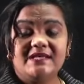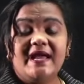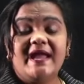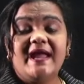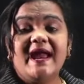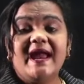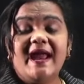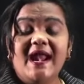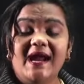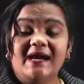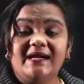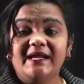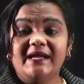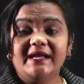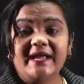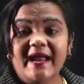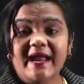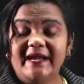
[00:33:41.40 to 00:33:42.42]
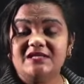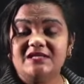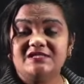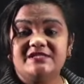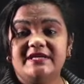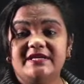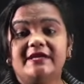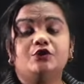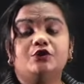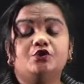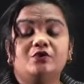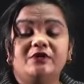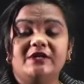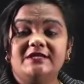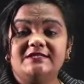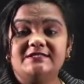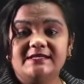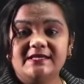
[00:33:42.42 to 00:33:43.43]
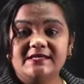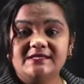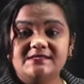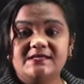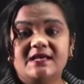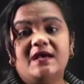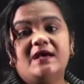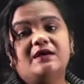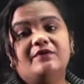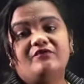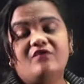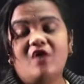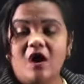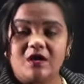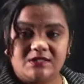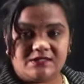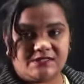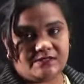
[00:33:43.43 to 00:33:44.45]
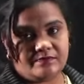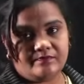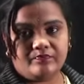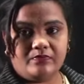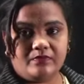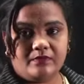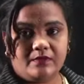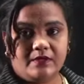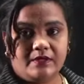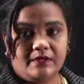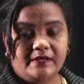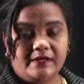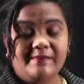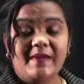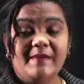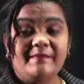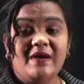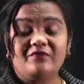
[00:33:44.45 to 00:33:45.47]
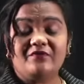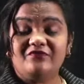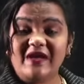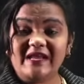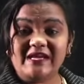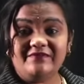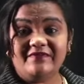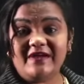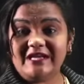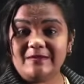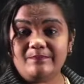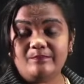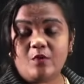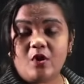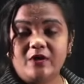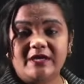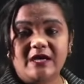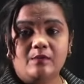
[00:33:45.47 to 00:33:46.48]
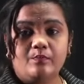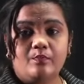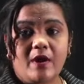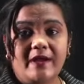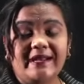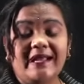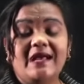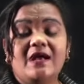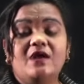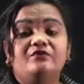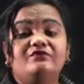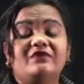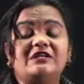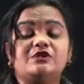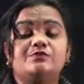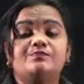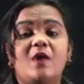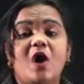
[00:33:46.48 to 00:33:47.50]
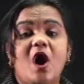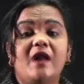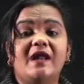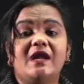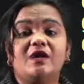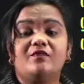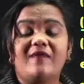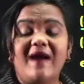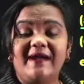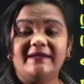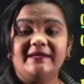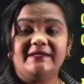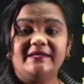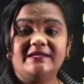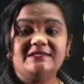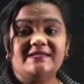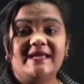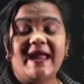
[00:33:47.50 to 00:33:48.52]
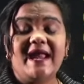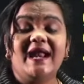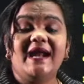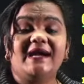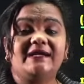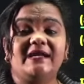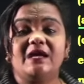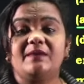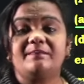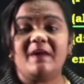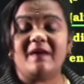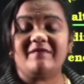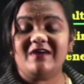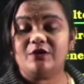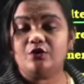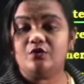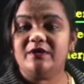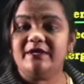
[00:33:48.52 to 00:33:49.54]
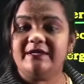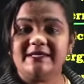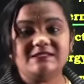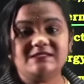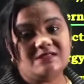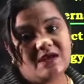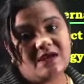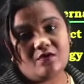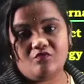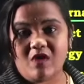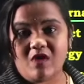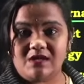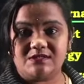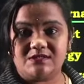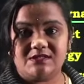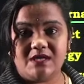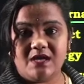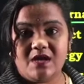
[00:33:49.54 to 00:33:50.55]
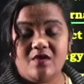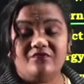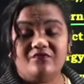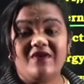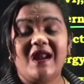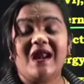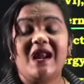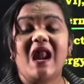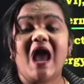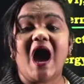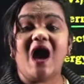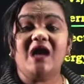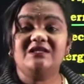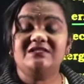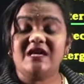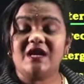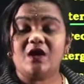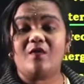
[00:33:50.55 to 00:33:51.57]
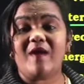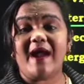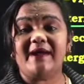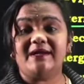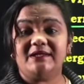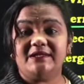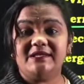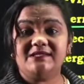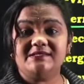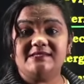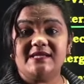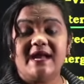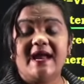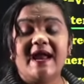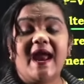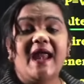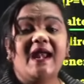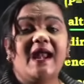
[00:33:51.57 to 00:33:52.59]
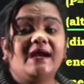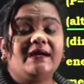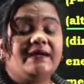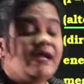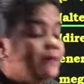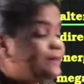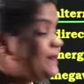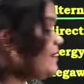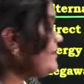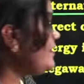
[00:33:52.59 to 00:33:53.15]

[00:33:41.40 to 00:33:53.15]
electric energy units is watts. Remember, very important point. For smaller quantities, electric power unit is watts. For larger quantities, electric power